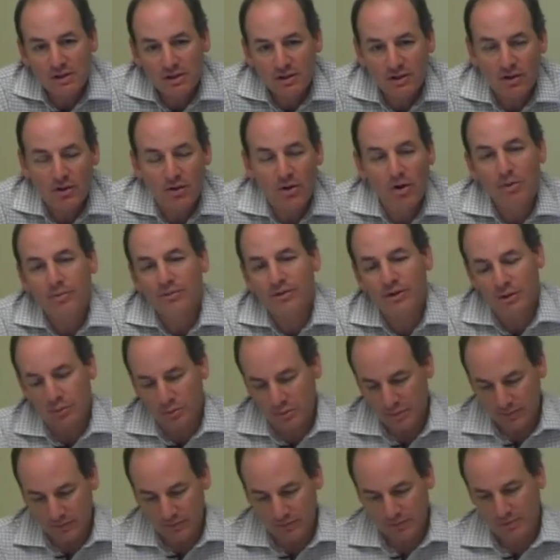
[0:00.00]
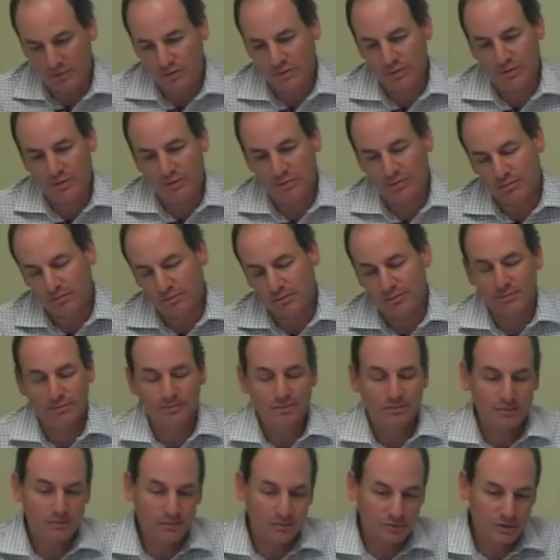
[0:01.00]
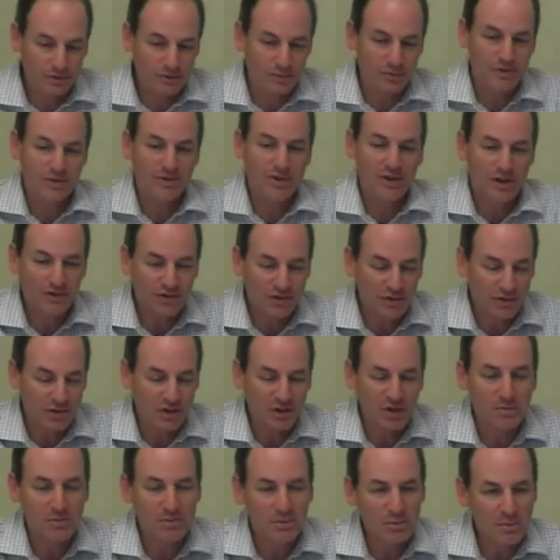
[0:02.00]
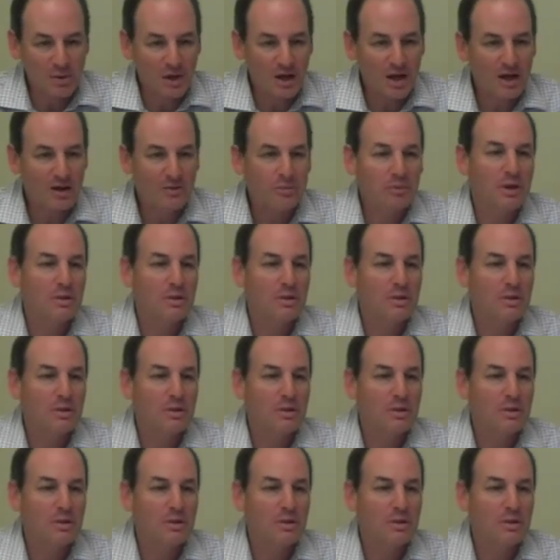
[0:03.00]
you know, hopefully with Tesla coming back,